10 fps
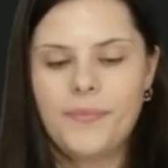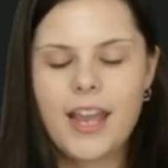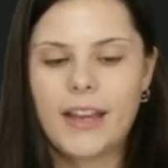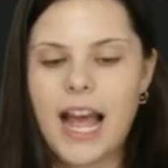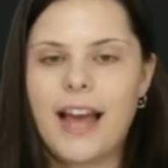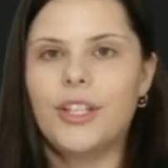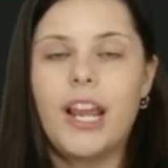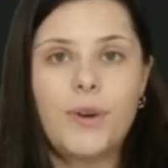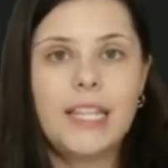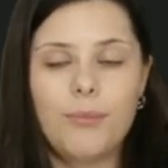Yeah. So
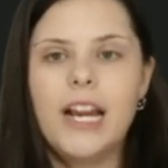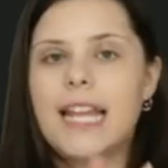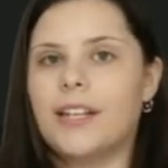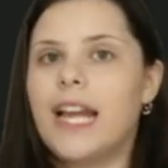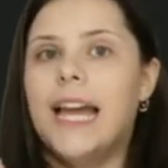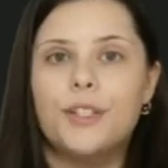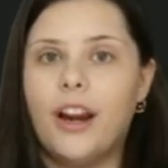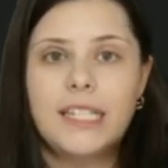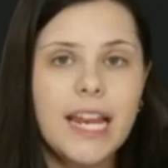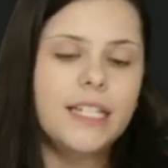we explored
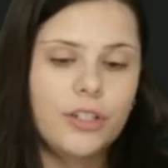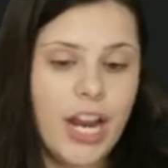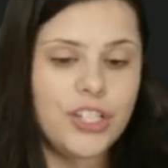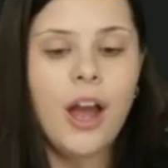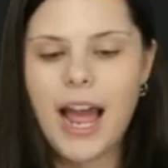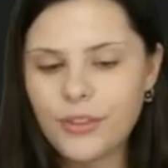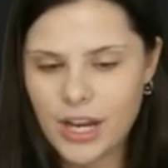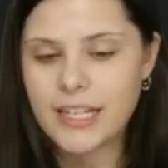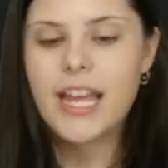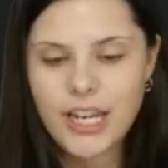
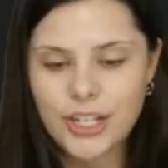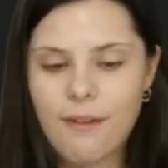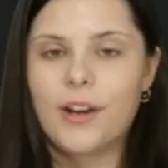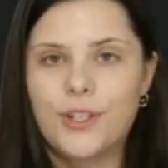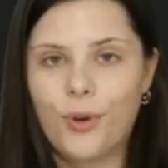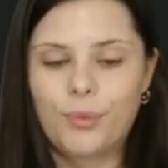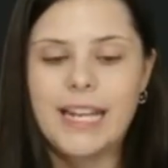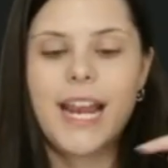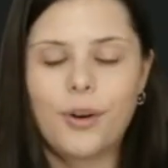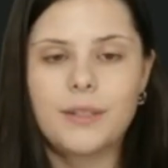foundational
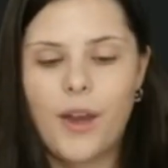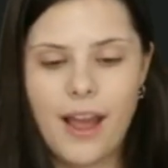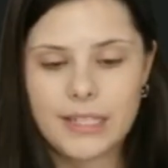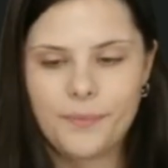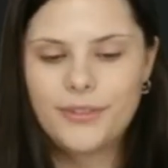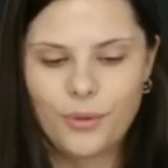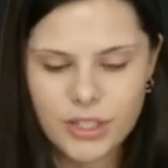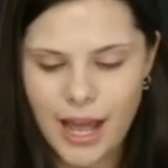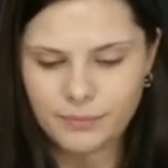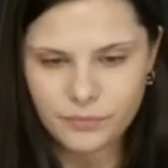programming
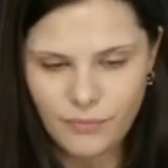concepts.